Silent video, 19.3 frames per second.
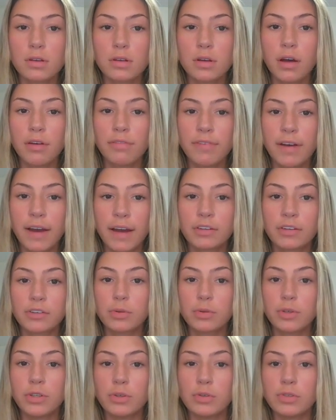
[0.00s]
affect
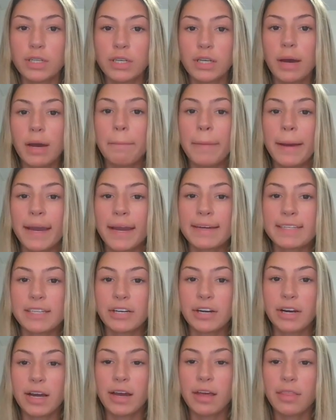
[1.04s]
reducing gut
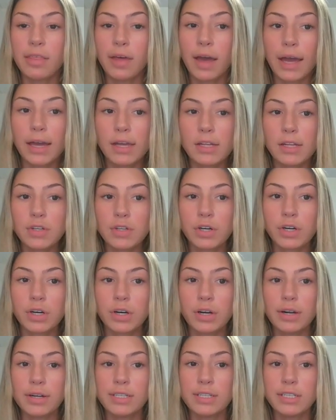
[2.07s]
bacteria that in
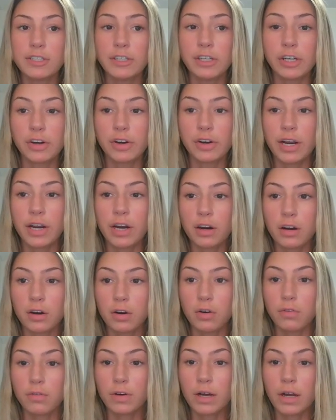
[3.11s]
turn deteriorate our
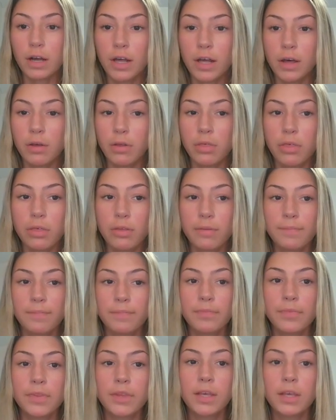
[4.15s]
overall health?
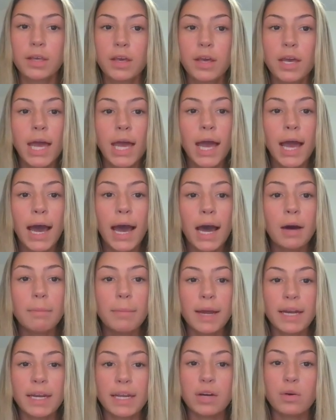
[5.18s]
How
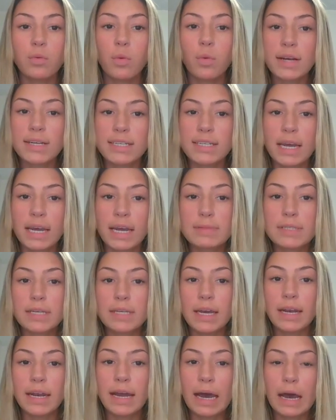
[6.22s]
many, what types,
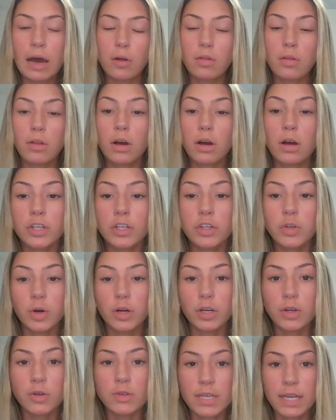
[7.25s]
and how long you are
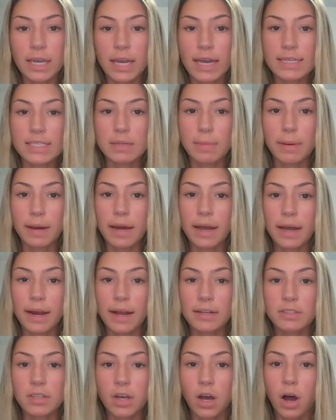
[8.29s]
using
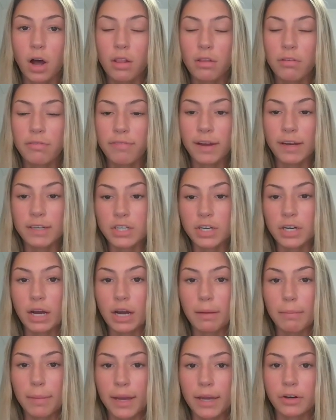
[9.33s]
antibiotics all affect our
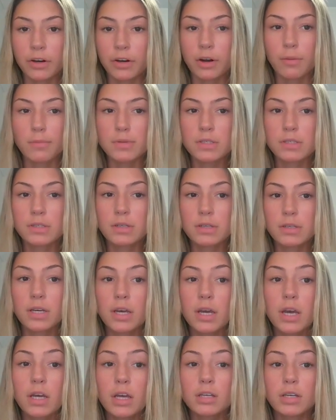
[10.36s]
gut microbes.
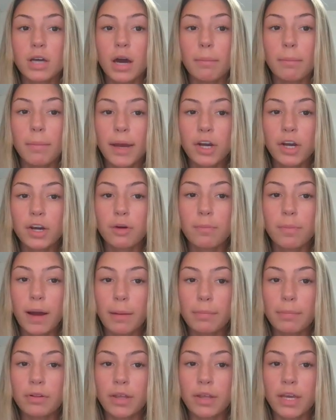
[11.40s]
Gut microbe
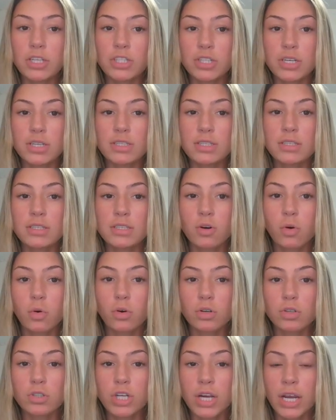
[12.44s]
populations,
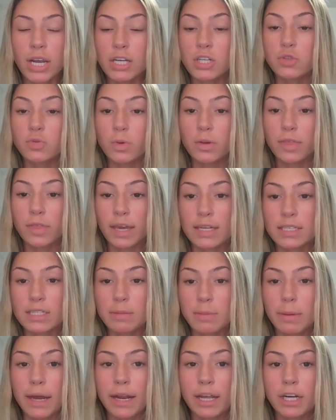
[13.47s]
change with
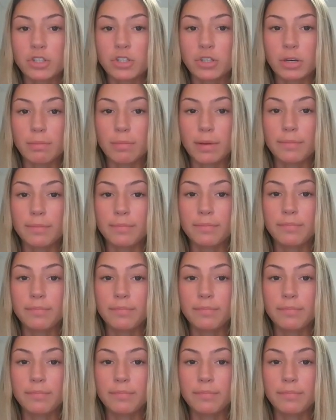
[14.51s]
antibiotic treatment.